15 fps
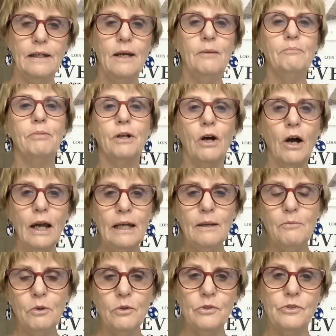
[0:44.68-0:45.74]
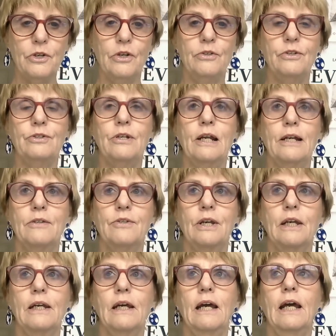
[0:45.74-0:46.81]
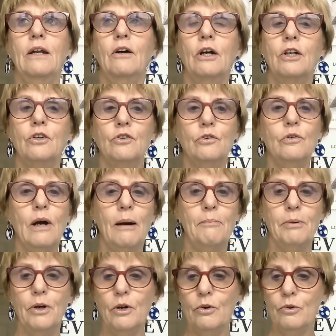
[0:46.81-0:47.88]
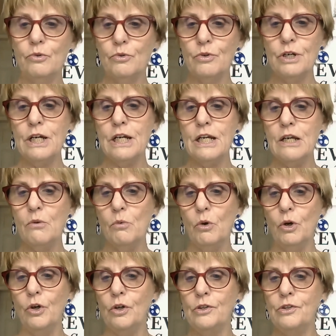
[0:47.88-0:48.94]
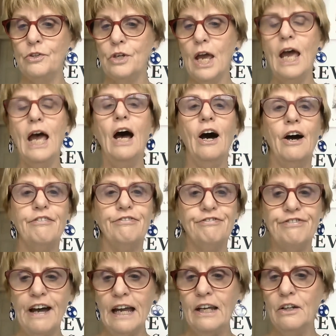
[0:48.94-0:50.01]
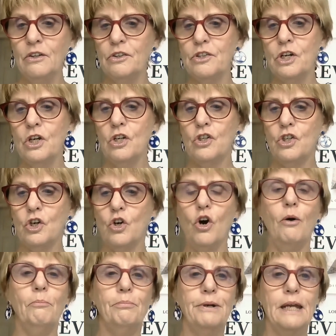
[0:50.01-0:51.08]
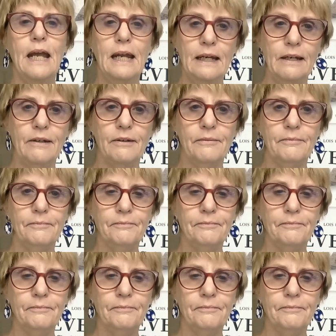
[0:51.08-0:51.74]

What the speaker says: but I am also dyslexic and I grew up reading words I failed to comprehend.